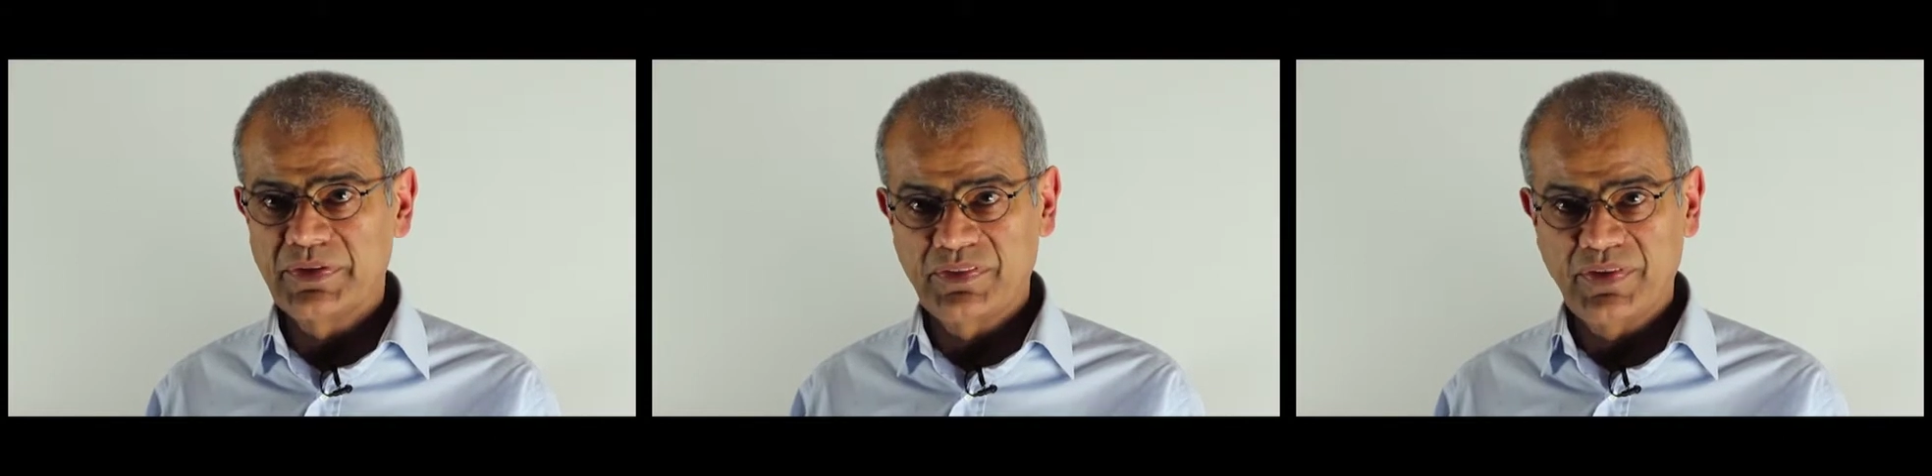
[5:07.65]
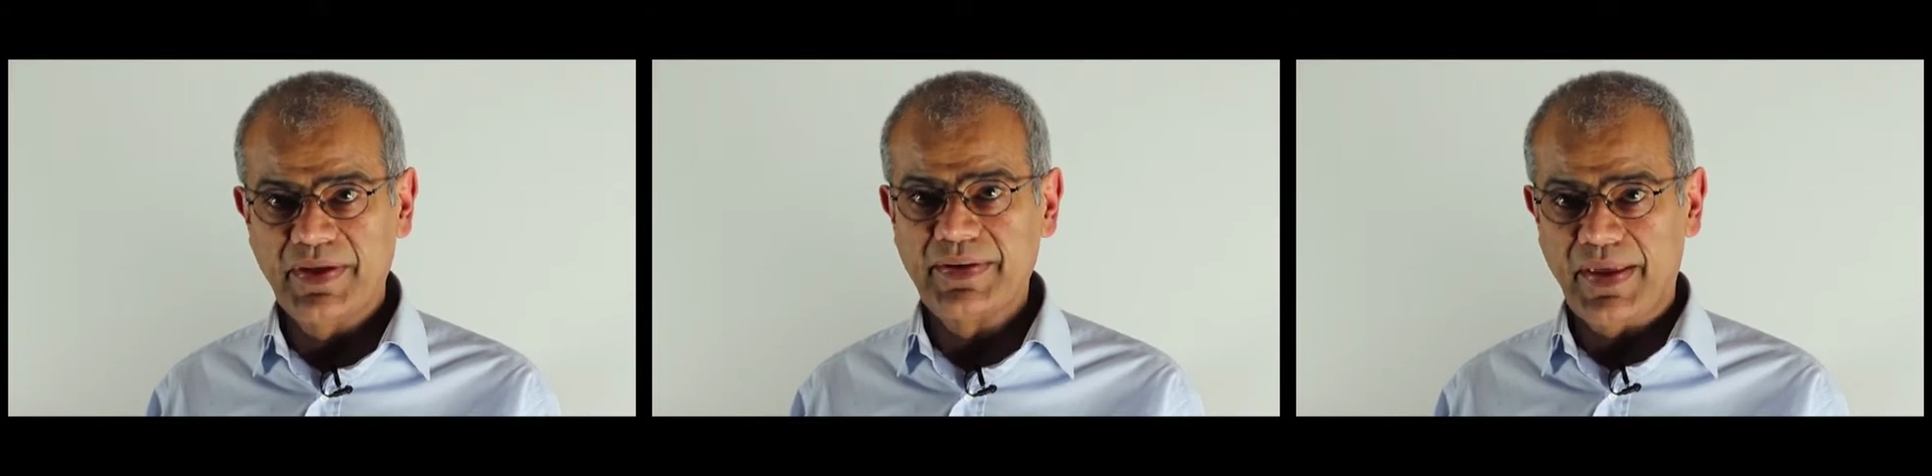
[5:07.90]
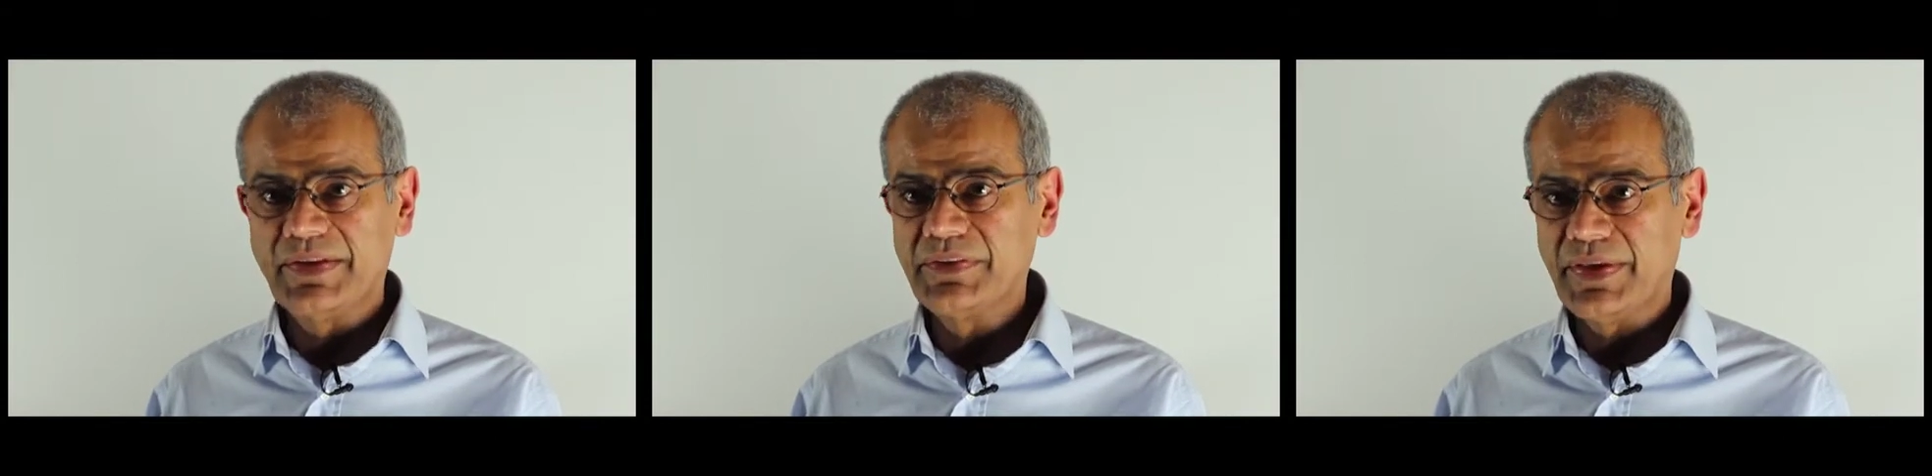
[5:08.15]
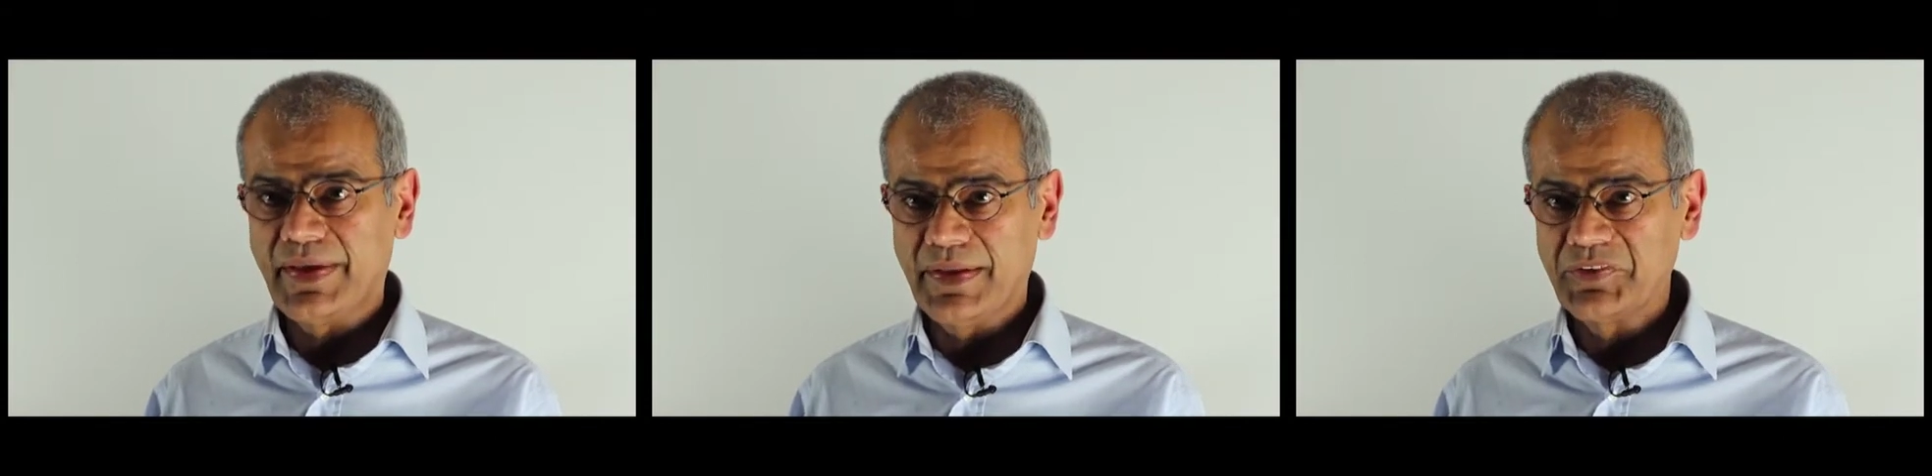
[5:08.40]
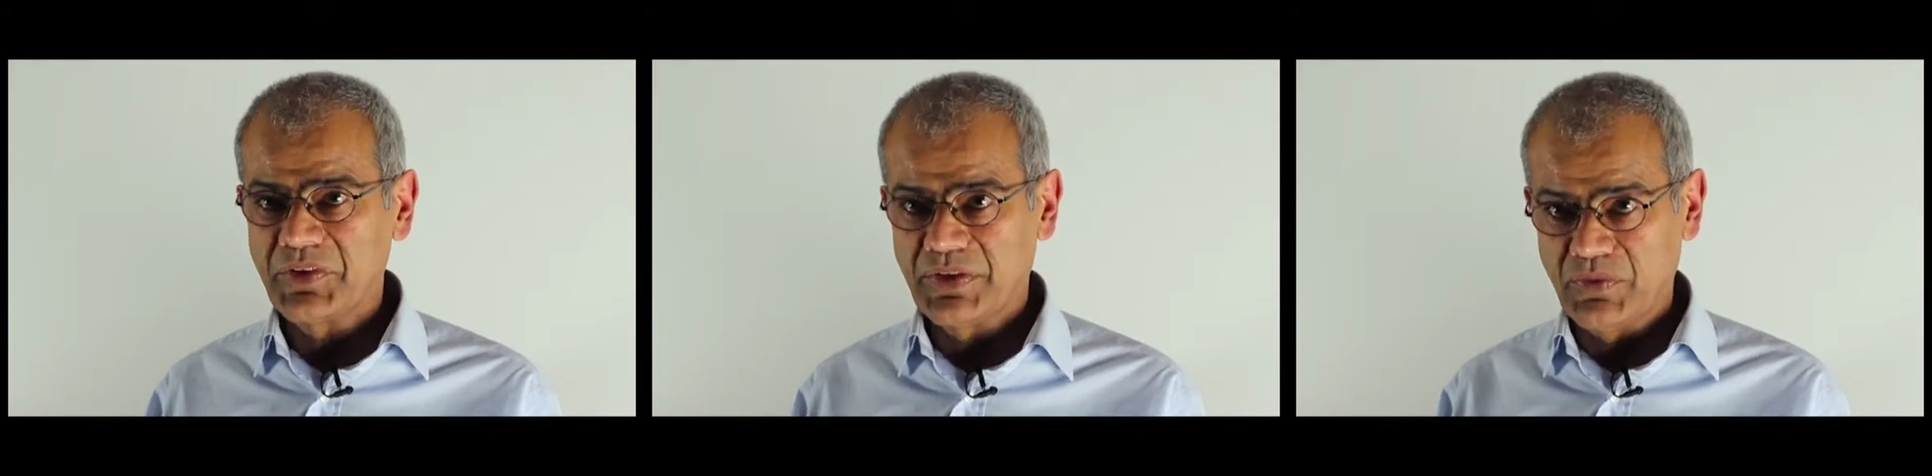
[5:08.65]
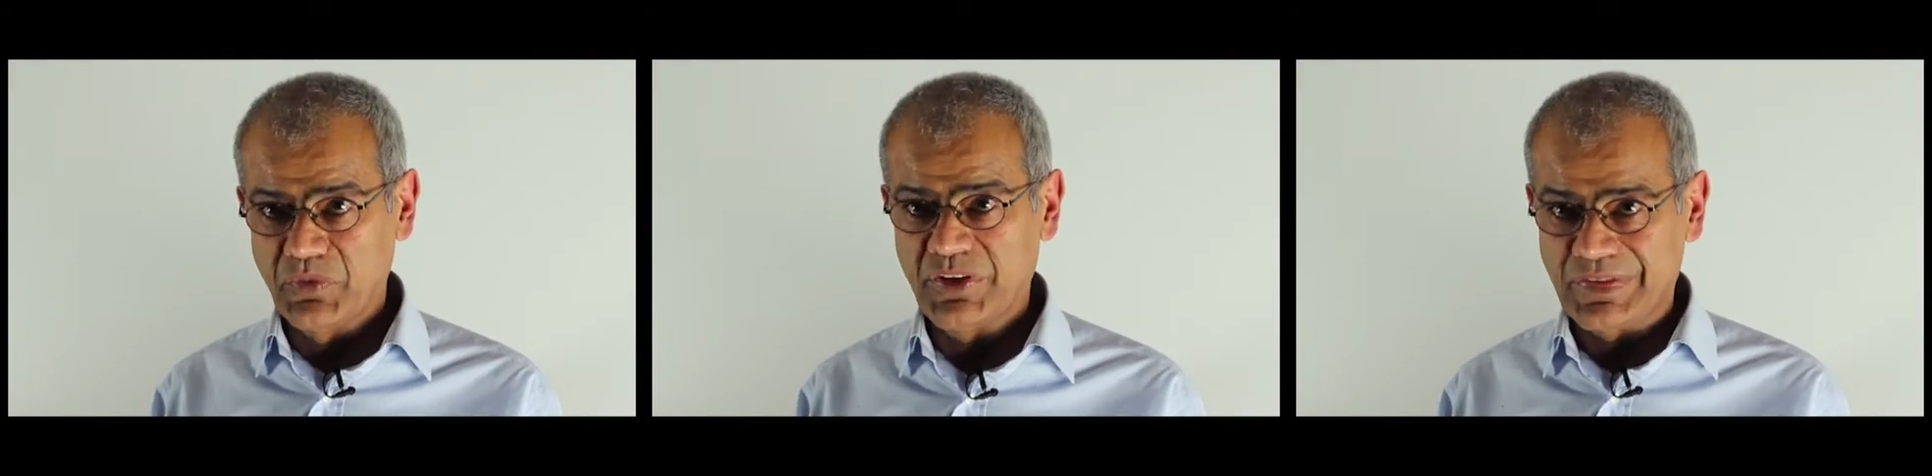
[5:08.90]
send anything else
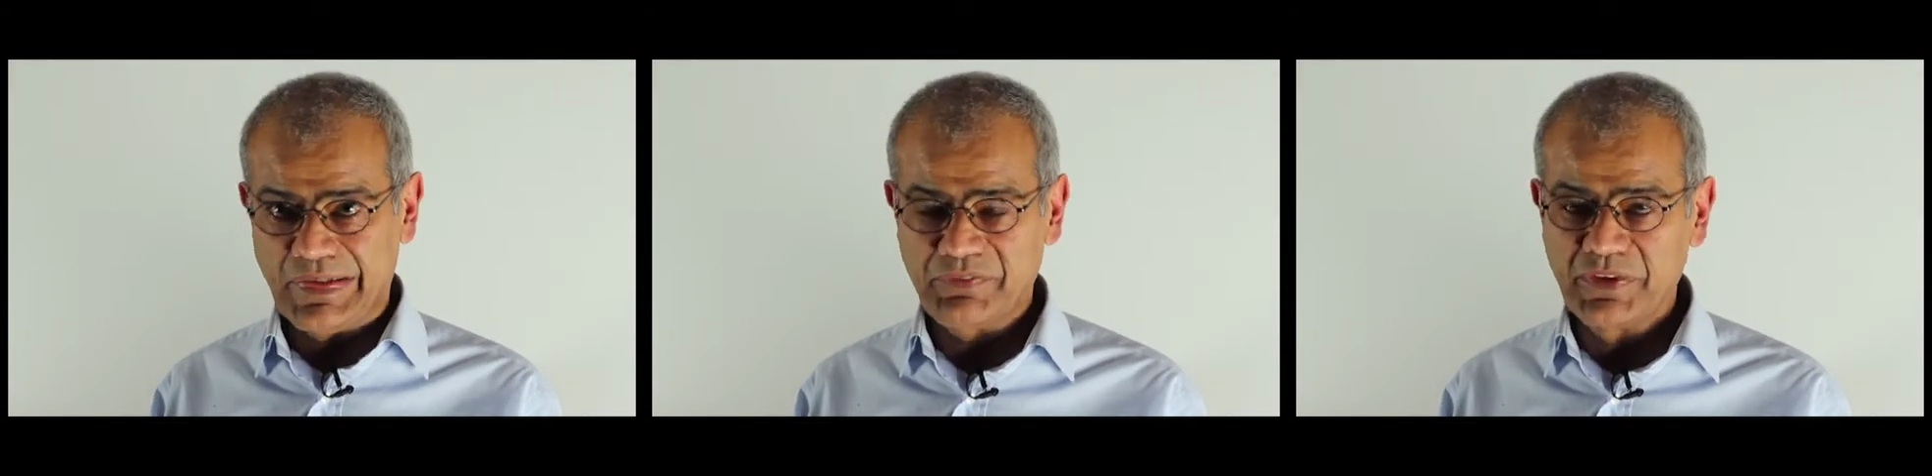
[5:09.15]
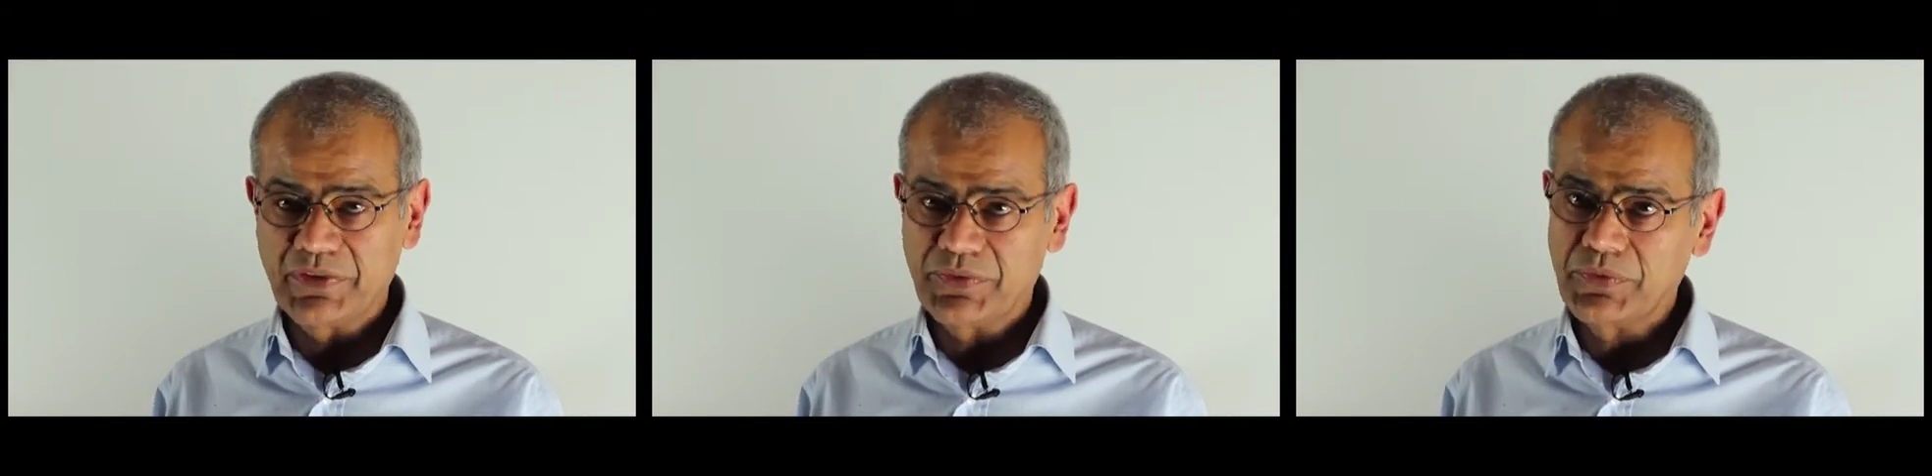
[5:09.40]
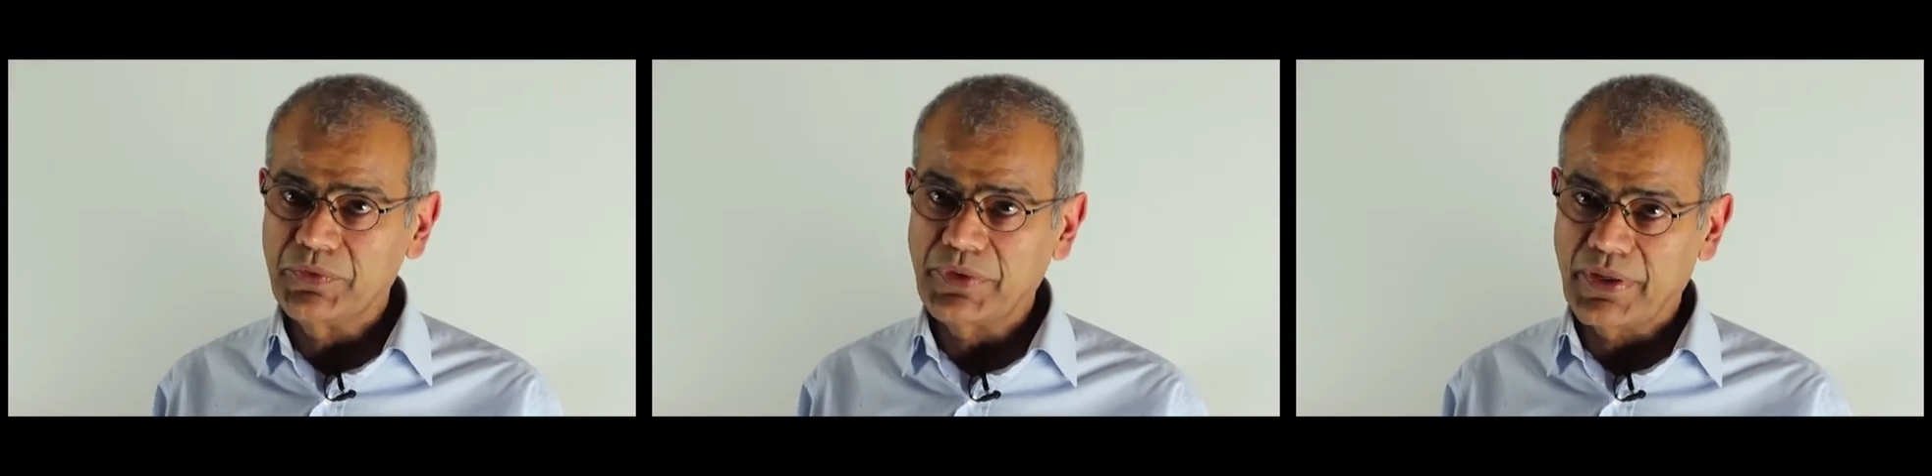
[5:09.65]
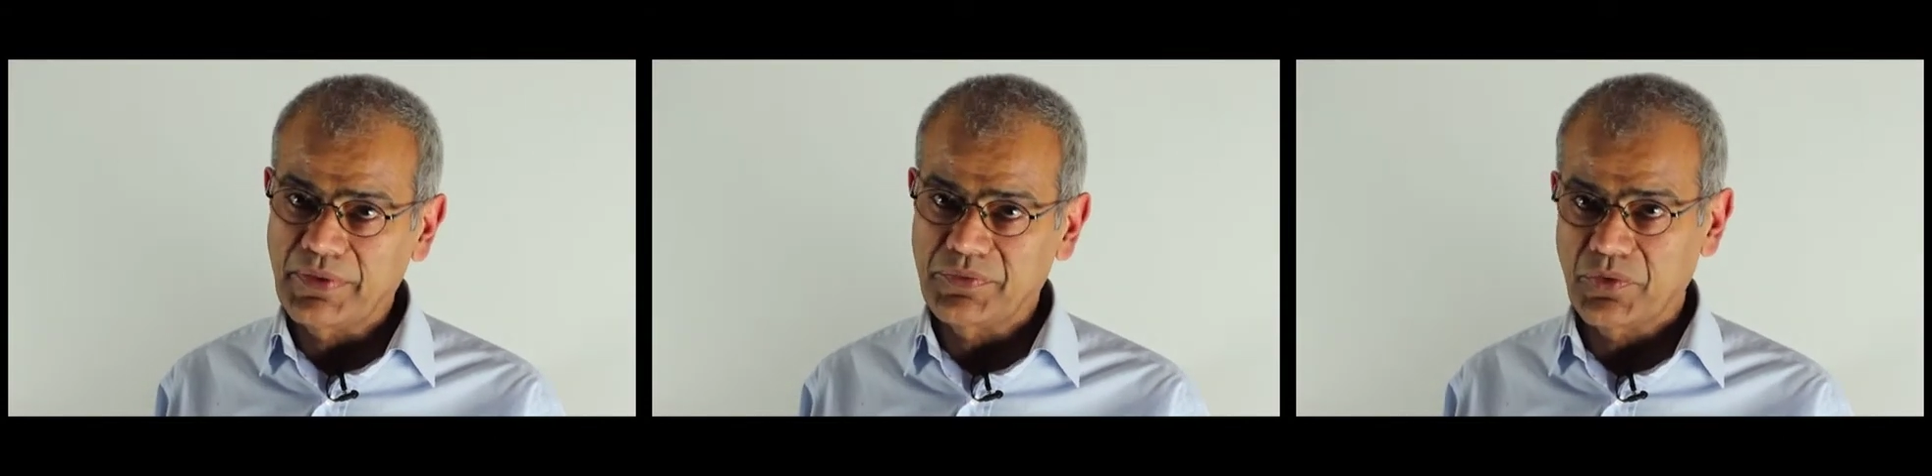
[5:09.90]
which is left in the suitcase."